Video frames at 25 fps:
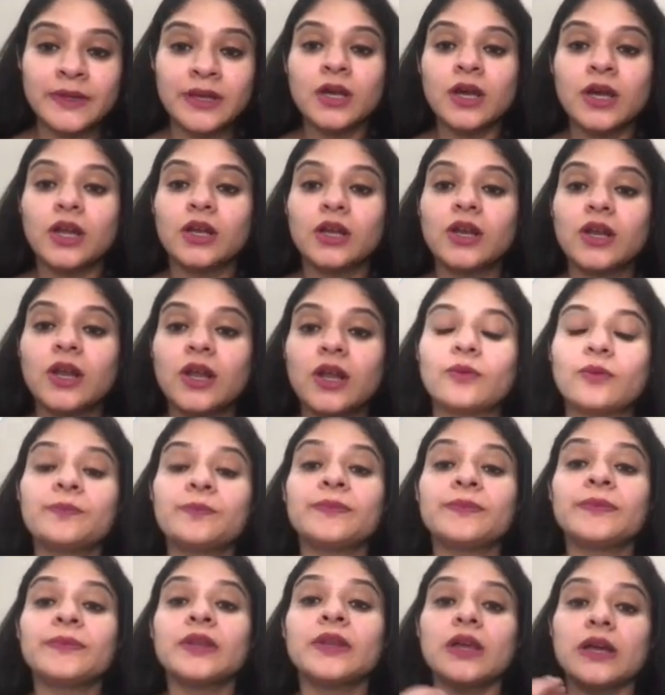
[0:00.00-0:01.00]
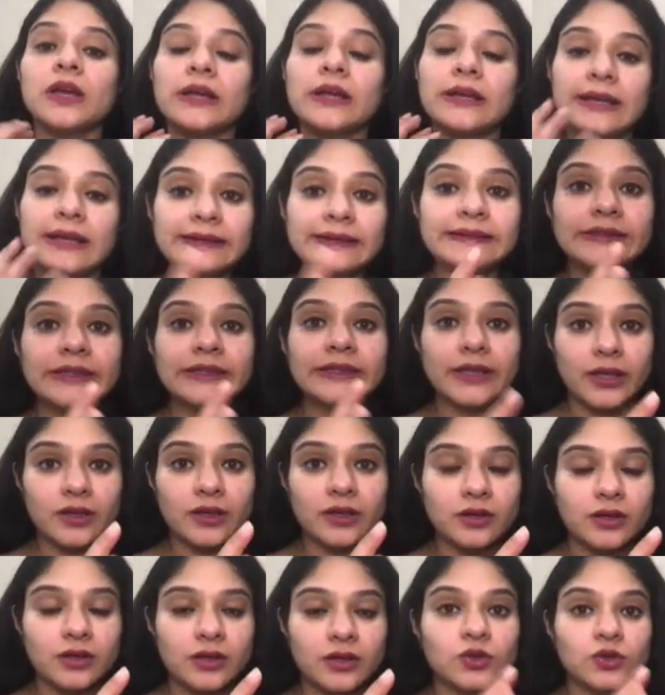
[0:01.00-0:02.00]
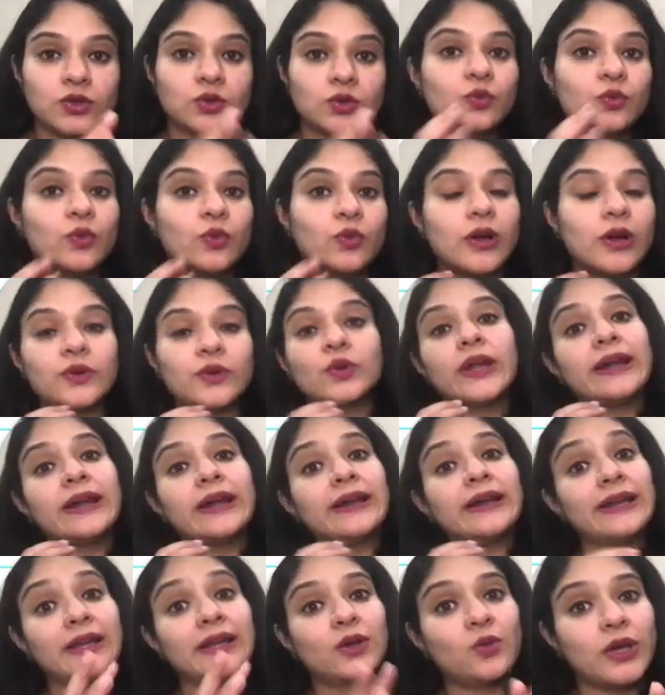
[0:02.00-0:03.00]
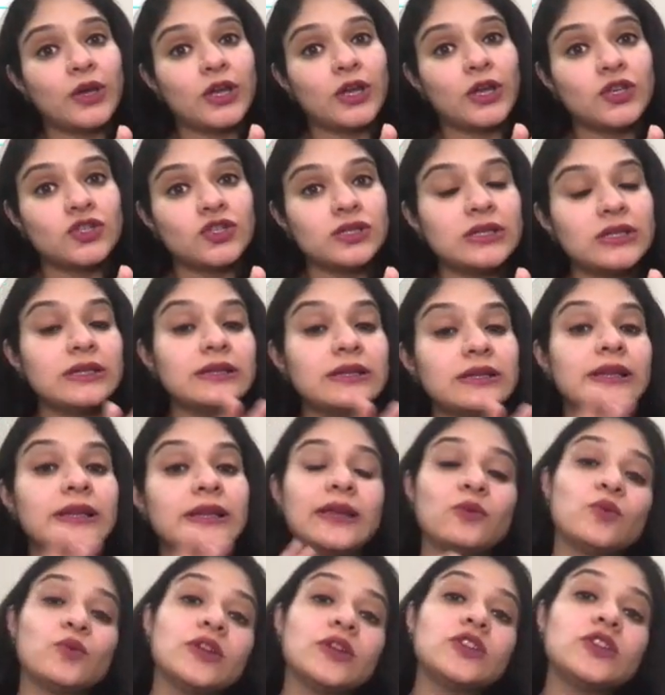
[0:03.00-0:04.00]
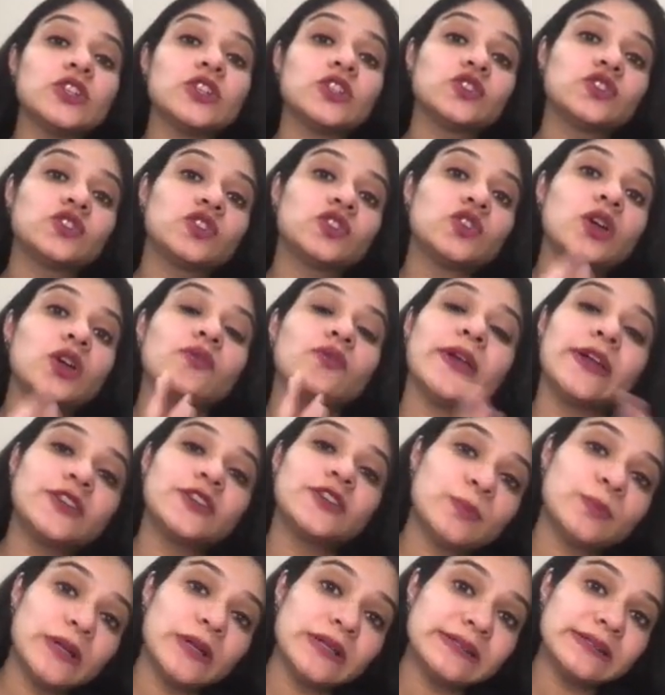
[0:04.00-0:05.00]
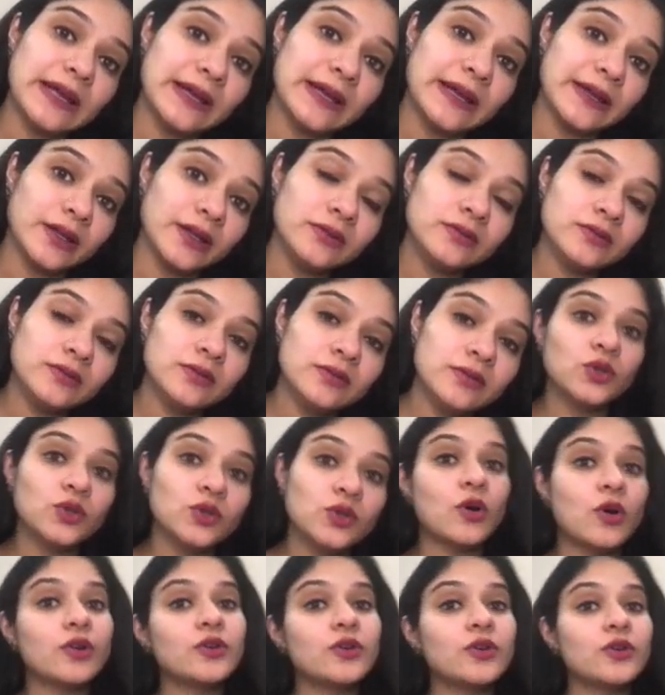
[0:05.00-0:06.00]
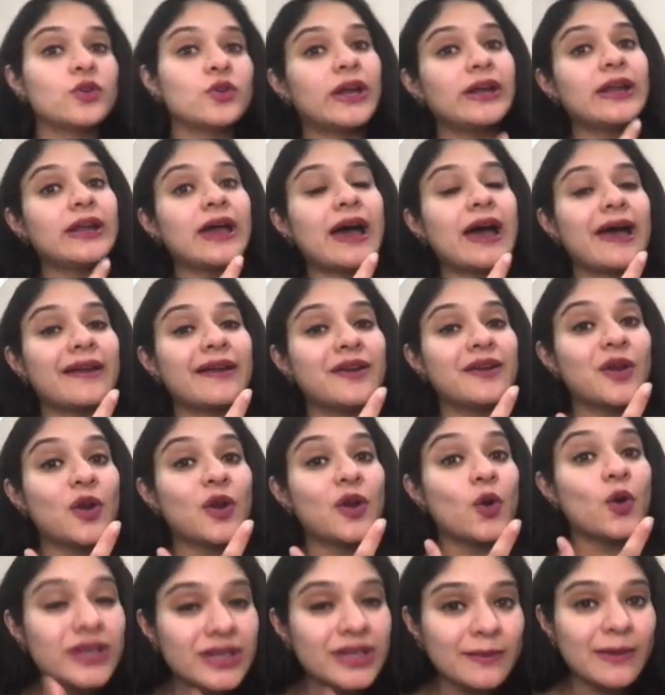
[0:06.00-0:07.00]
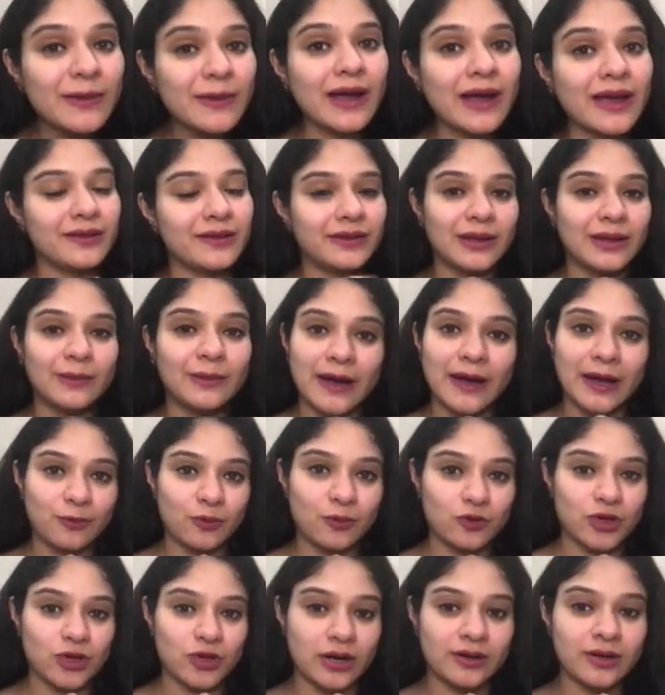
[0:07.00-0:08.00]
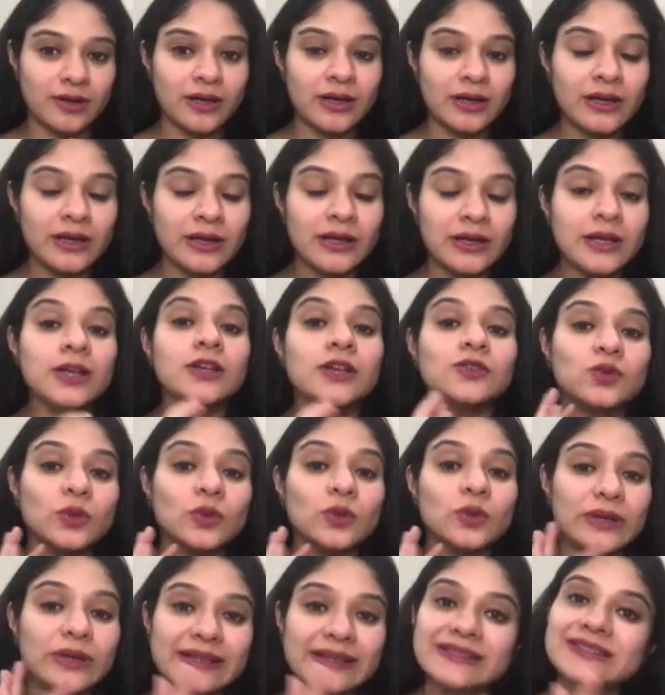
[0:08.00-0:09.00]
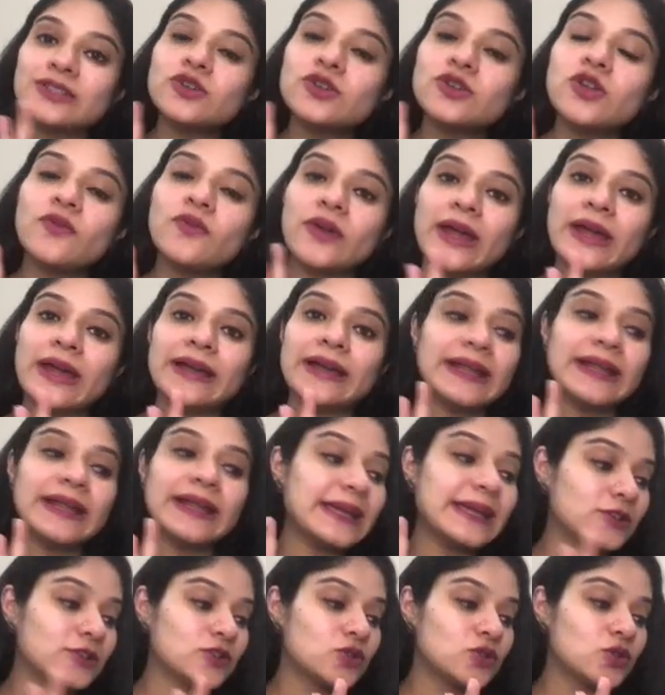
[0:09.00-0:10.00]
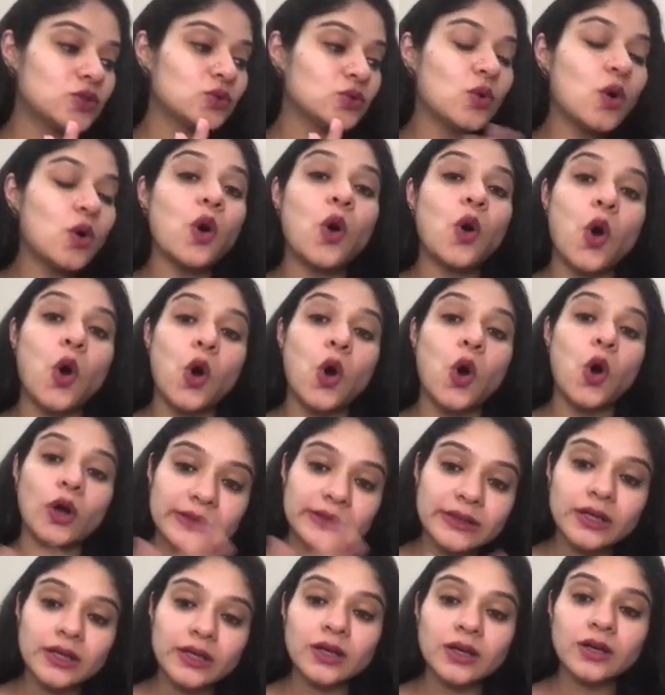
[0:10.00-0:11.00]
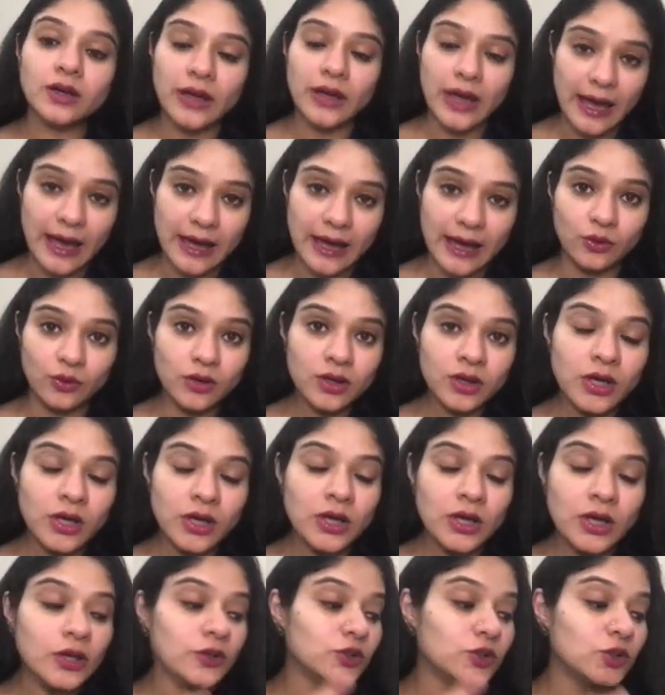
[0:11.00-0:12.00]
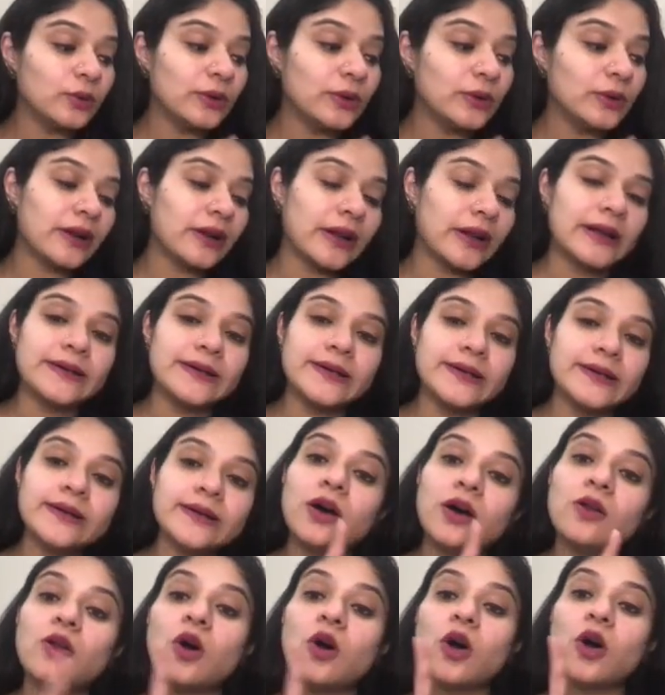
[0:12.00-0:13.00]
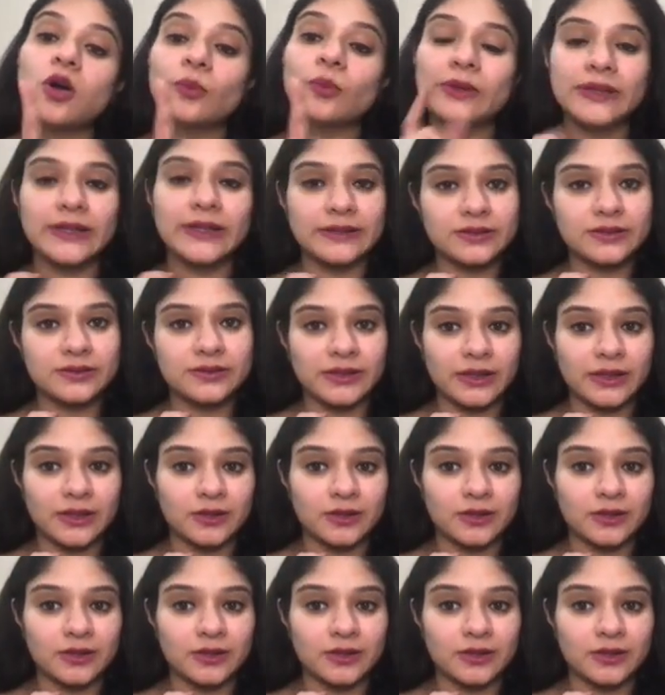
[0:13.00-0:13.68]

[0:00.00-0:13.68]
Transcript: Now let's say you want to write an equation in which instead of H plus ion you want to write hydronium ion in the byproduct. So instead of writing H two O on the arrow, you will write it along with HCl.